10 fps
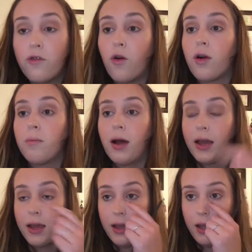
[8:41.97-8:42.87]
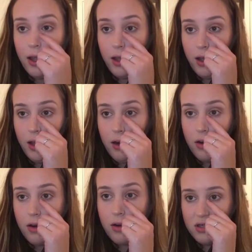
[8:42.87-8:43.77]
for my
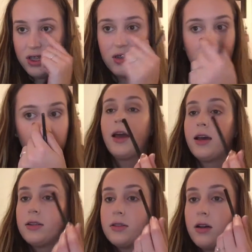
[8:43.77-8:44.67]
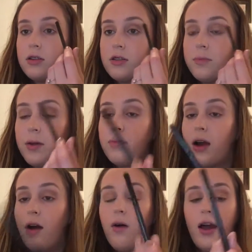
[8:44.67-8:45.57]
inner tear duct. And under my
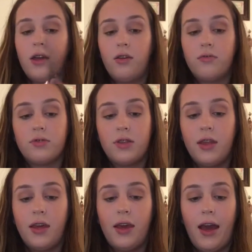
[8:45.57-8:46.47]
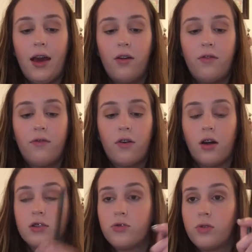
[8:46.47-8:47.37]
brow, I use the e.l.f.
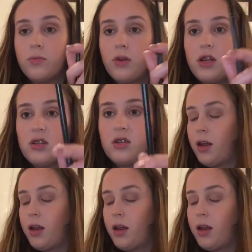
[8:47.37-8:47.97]
contour brush.